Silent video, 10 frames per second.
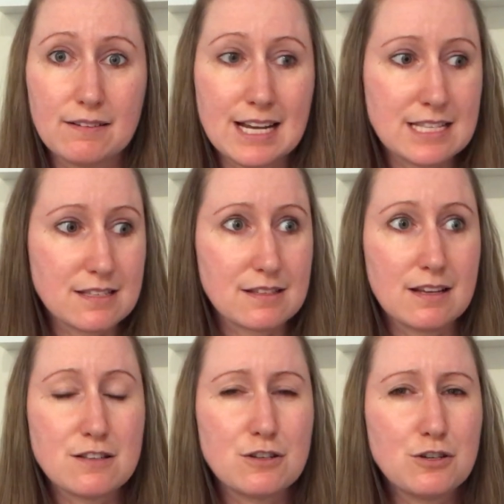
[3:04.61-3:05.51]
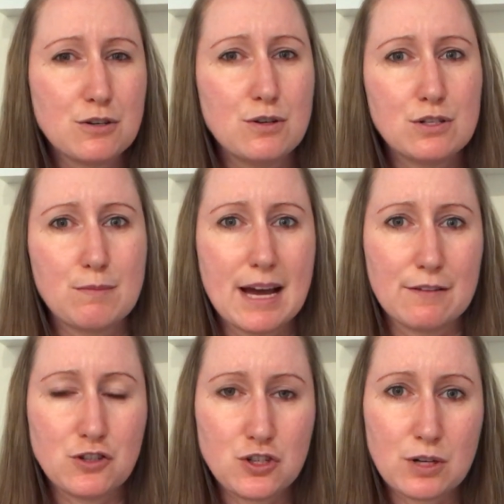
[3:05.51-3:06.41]
it's a huge amount
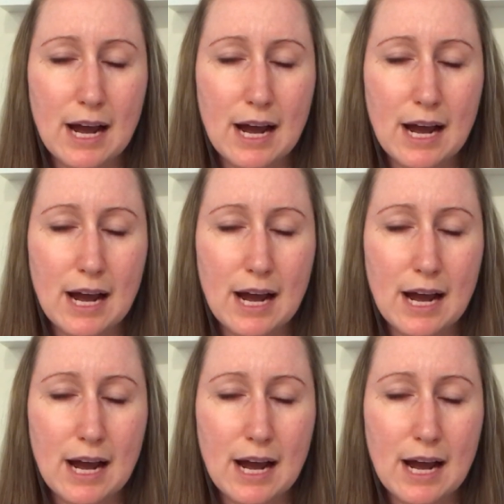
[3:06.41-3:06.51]
of sugar.